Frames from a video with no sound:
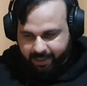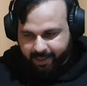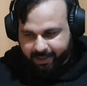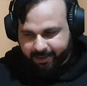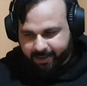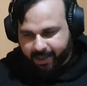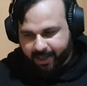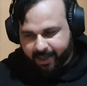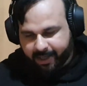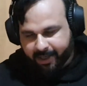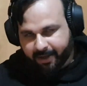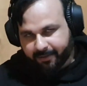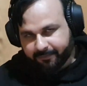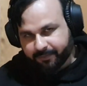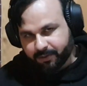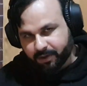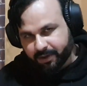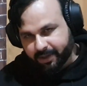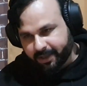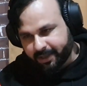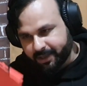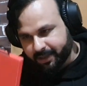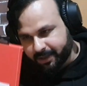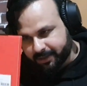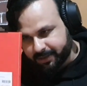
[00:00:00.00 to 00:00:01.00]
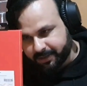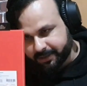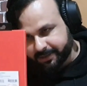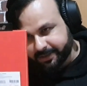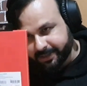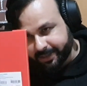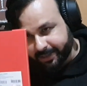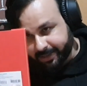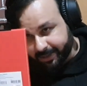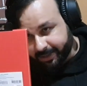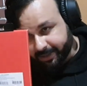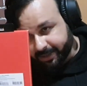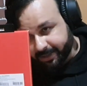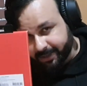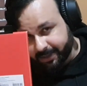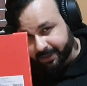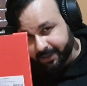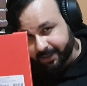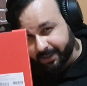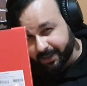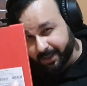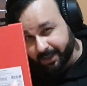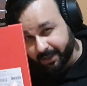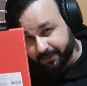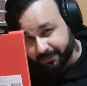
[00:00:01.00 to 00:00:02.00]
And I've got another thing
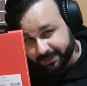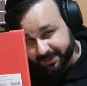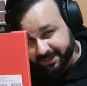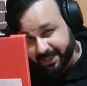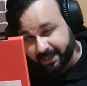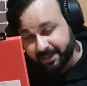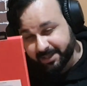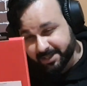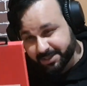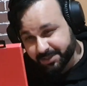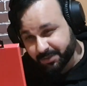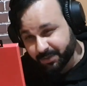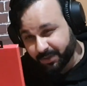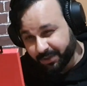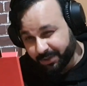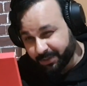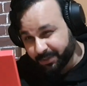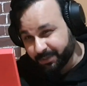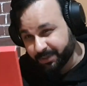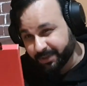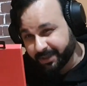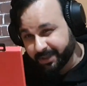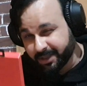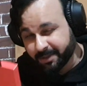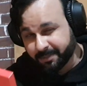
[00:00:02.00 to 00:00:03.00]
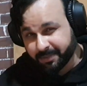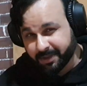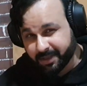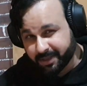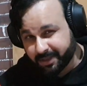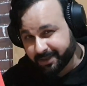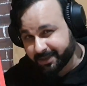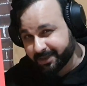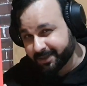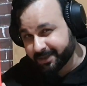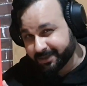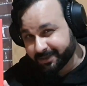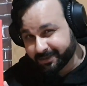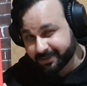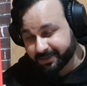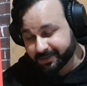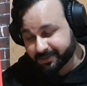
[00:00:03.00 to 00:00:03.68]
which I'll show you in a minute.